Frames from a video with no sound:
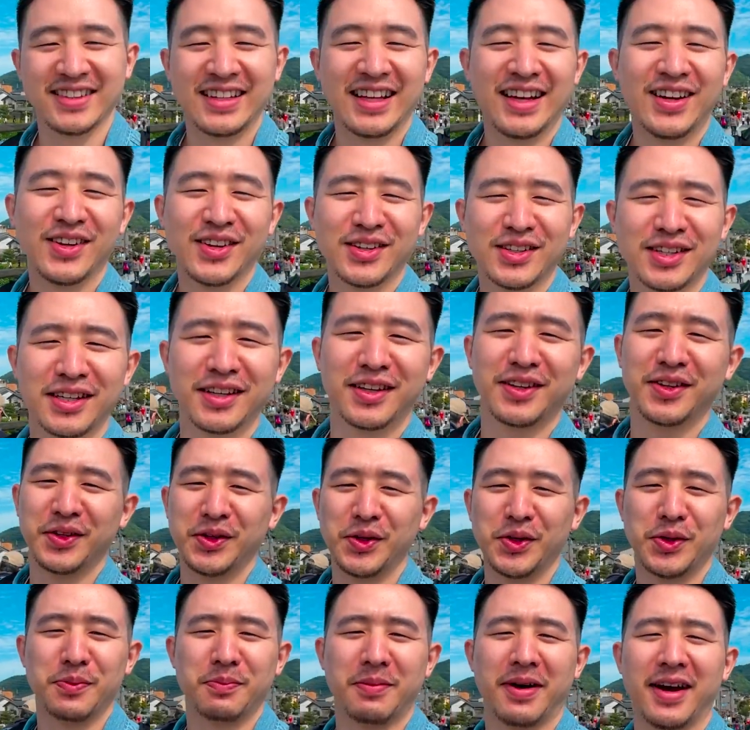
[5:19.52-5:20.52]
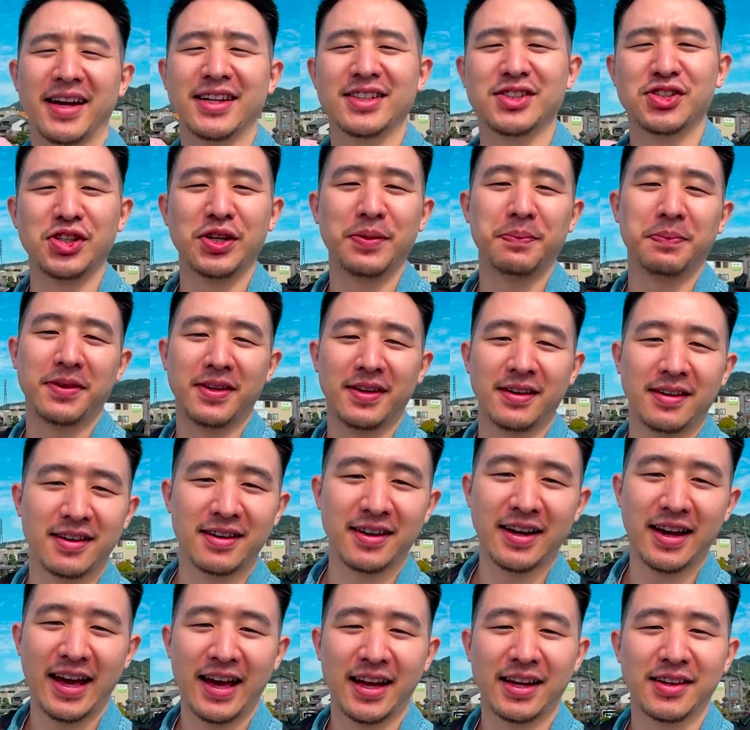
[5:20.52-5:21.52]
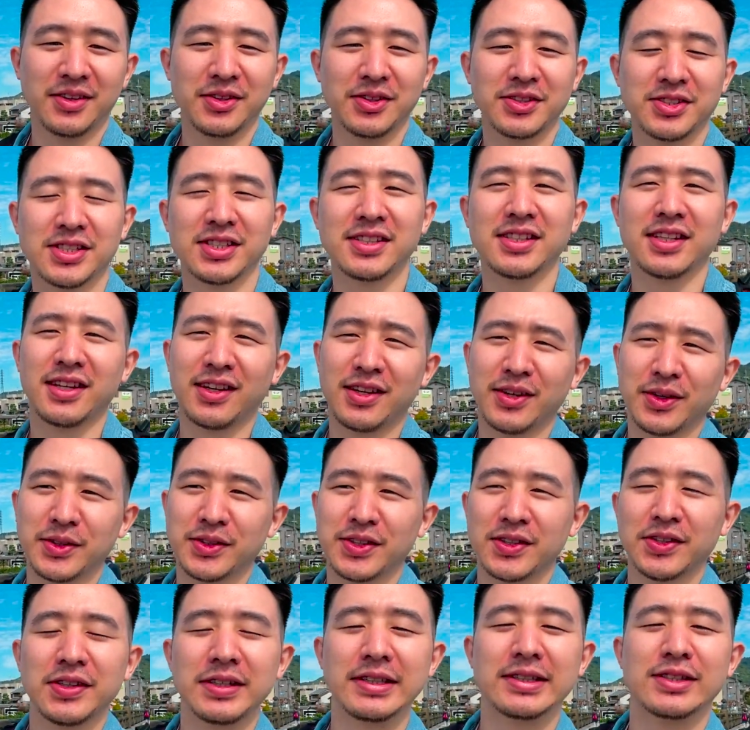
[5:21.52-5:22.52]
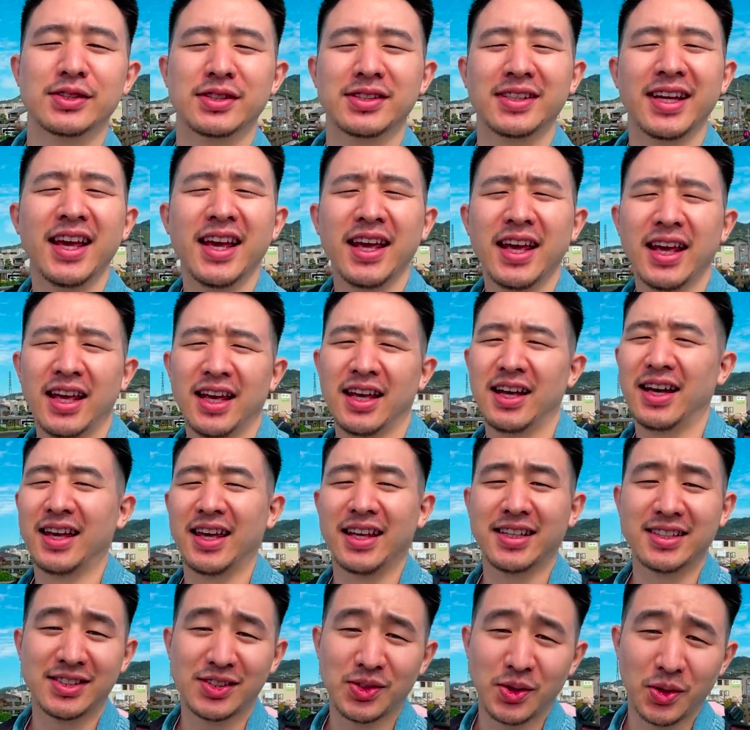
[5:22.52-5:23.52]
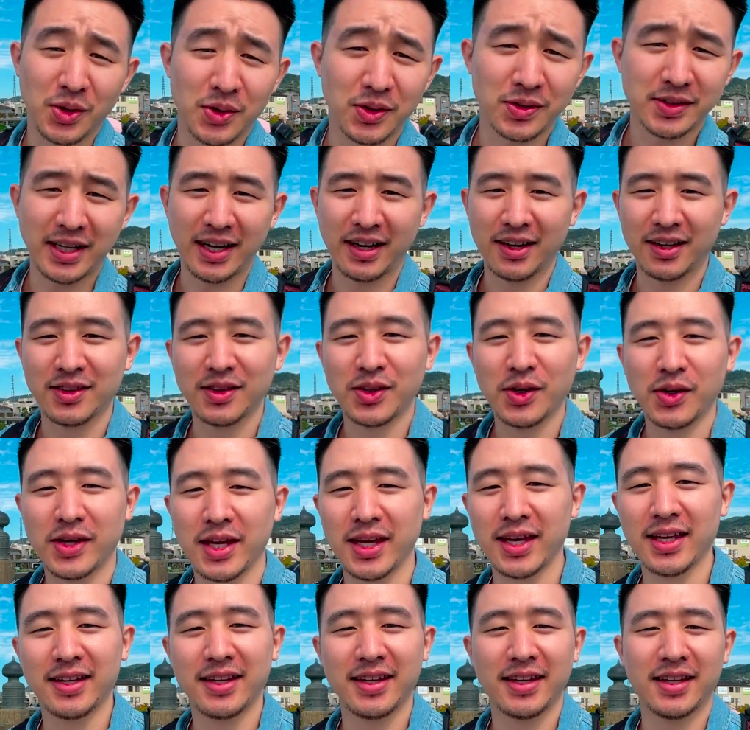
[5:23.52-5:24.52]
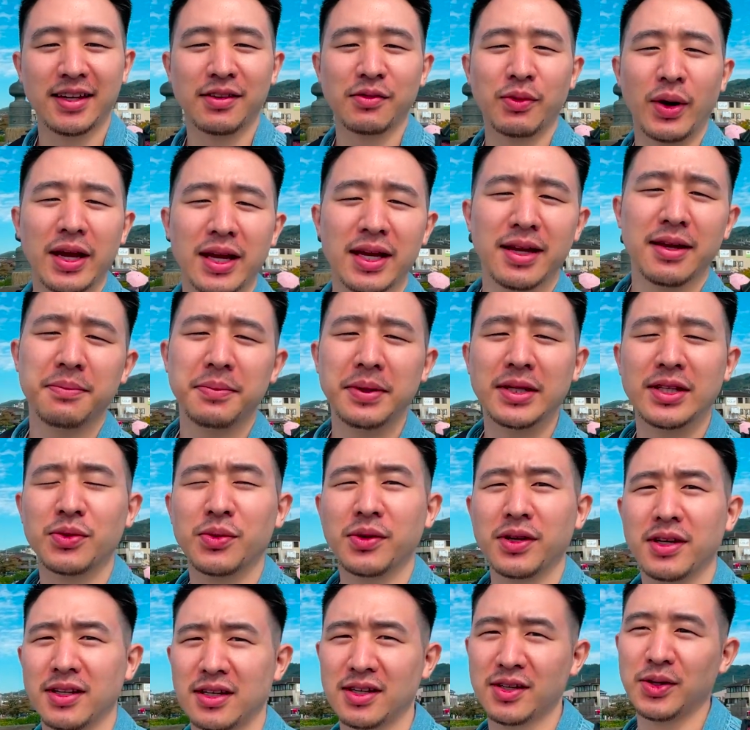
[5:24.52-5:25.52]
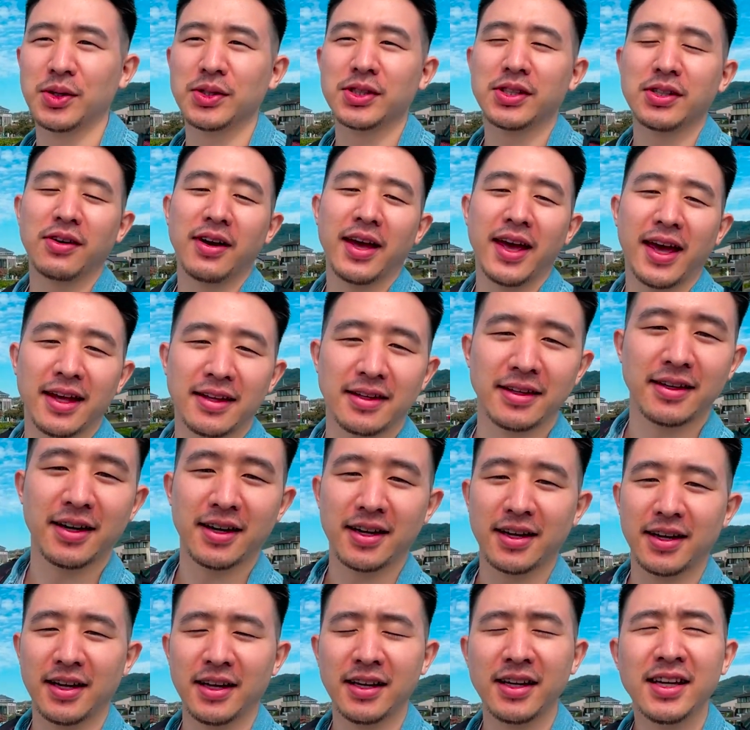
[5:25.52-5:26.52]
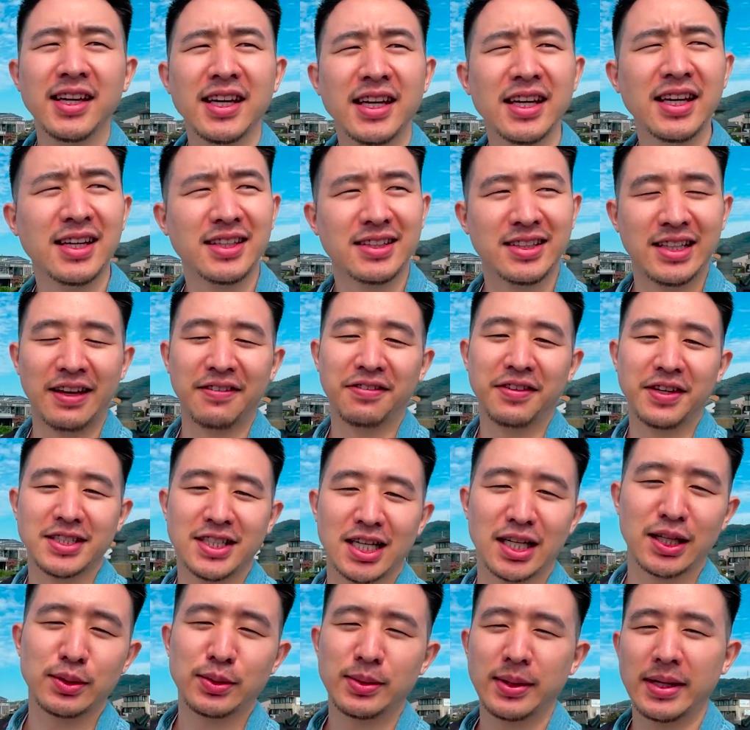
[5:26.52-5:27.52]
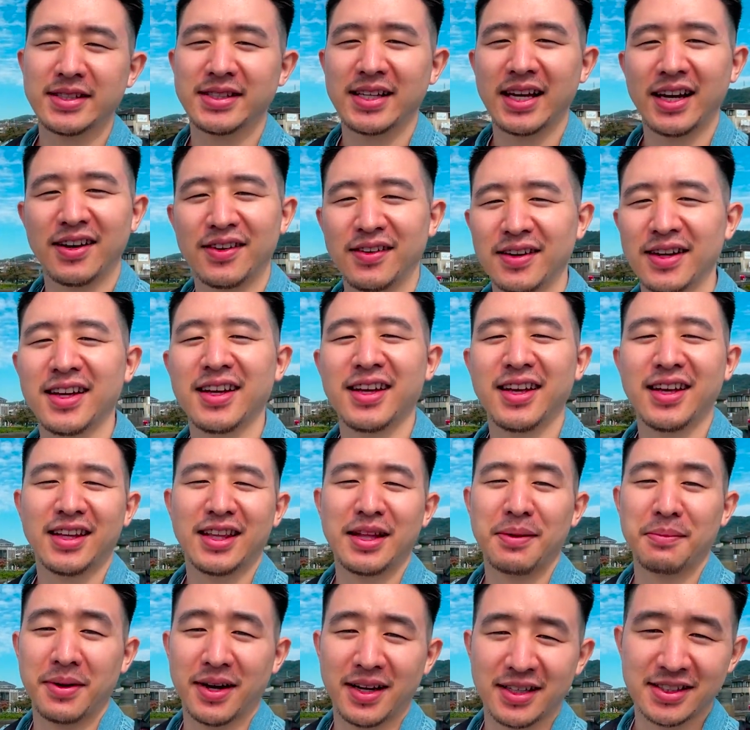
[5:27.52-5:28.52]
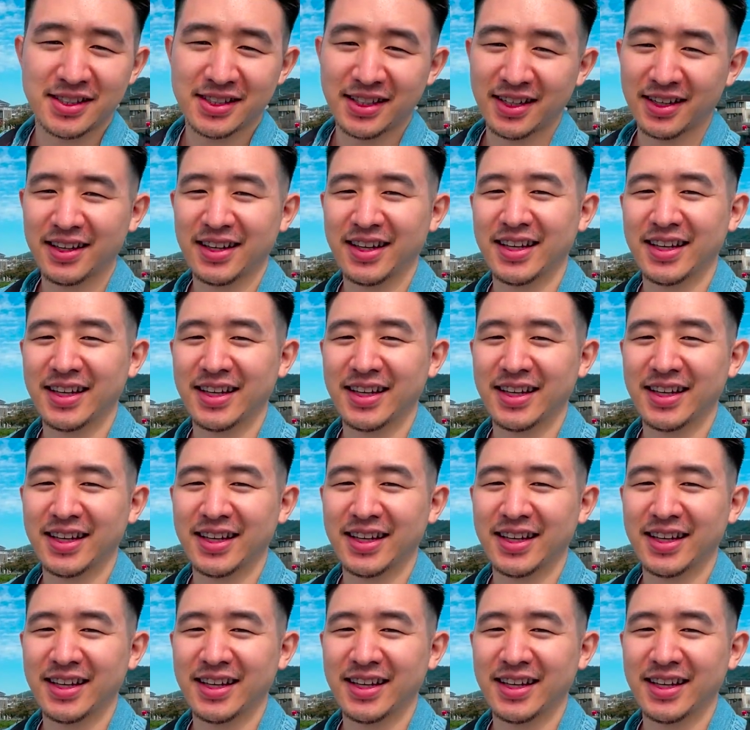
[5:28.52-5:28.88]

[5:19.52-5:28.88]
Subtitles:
that will conclude my trip here at Uji Kyoto. It's a historical town located right in between Kyoto and Nara. Definitely check this place out. The matcha